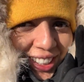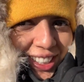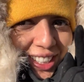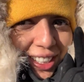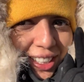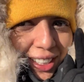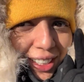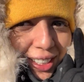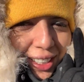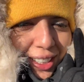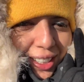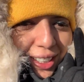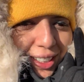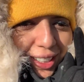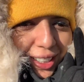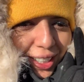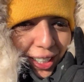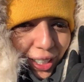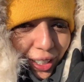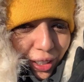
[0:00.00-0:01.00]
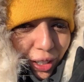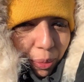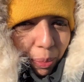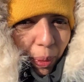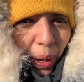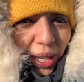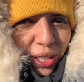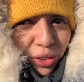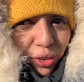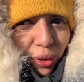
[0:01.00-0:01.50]
the
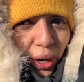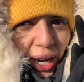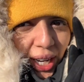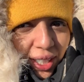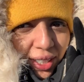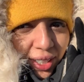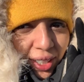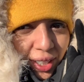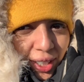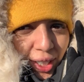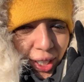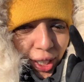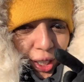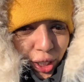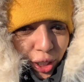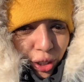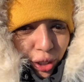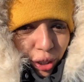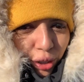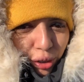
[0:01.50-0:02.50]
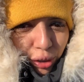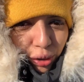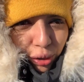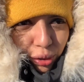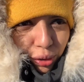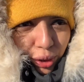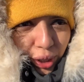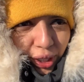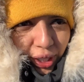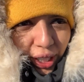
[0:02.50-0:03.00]
bus ride
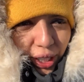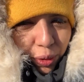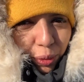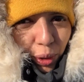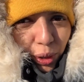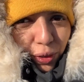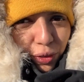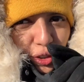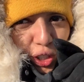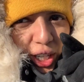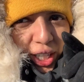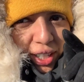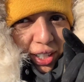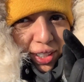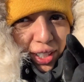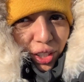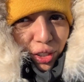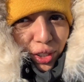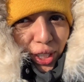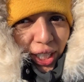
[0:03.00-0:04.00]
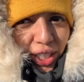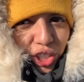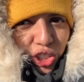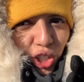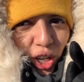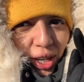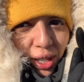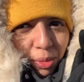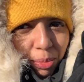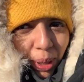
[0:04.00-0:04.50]
to the Great Wall of China. Then you take a
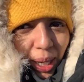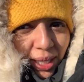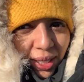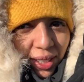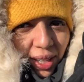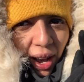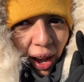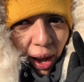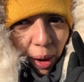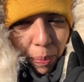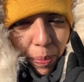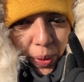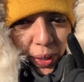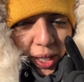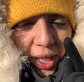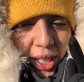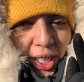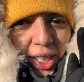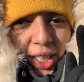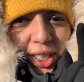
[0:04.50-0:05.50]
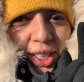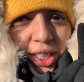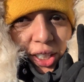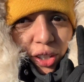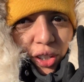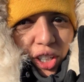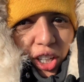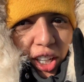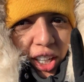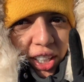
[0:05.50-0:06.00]
shuttle bus up.
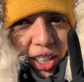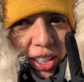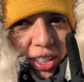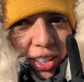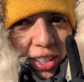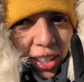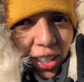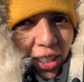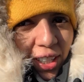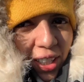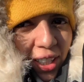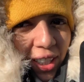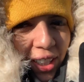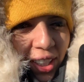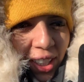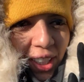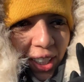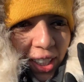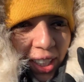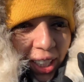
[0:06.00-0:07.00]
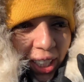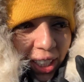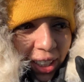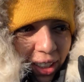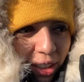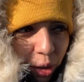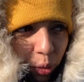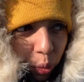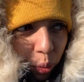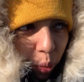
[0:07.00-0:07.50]
You gotta
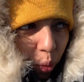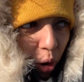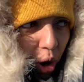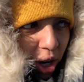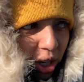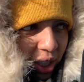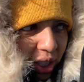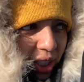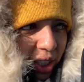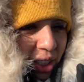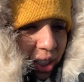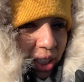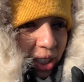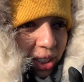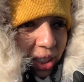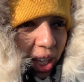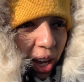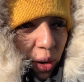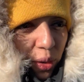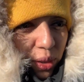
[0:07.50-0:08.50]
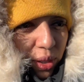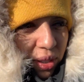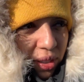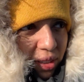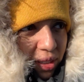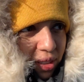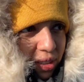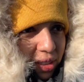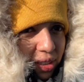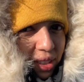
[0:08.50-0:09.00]
either walk
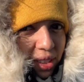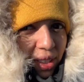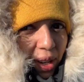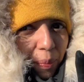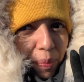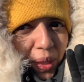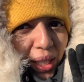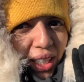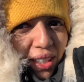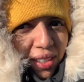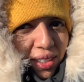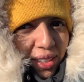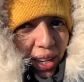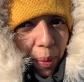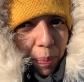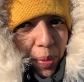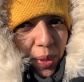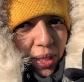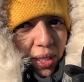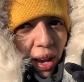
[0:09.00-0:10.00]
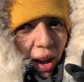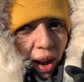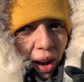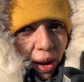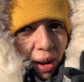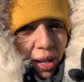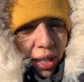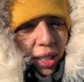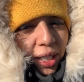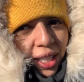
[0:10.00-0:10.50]
1,000 something steps,
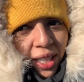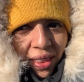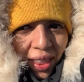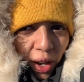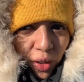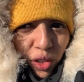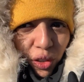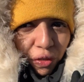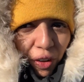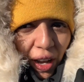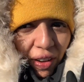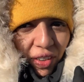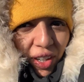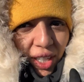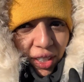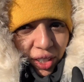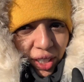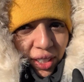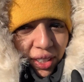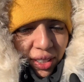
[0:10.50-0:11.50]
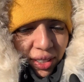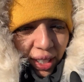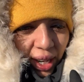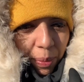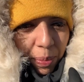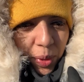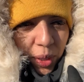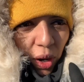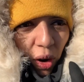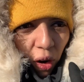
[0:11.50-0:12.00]
1,500
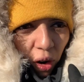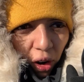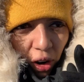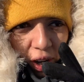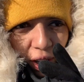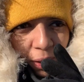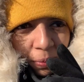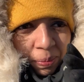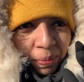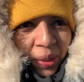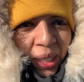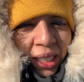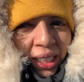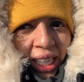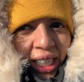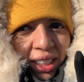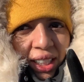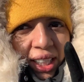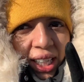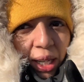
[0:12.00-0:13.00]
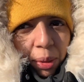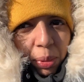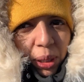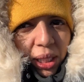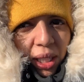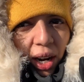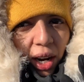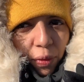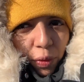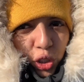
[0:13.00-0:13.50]
steps, or take the cable
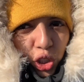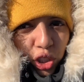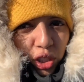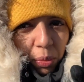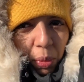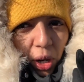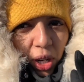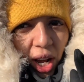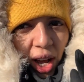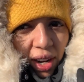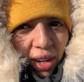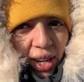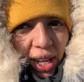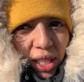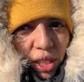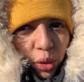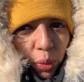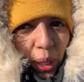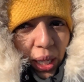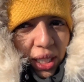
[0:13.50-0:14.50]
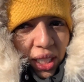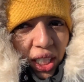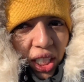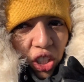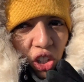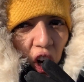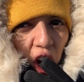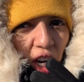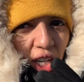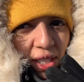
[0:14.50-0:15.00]
car, which is about 120
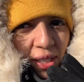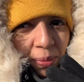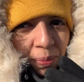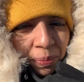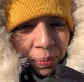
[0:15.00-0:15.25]
yuan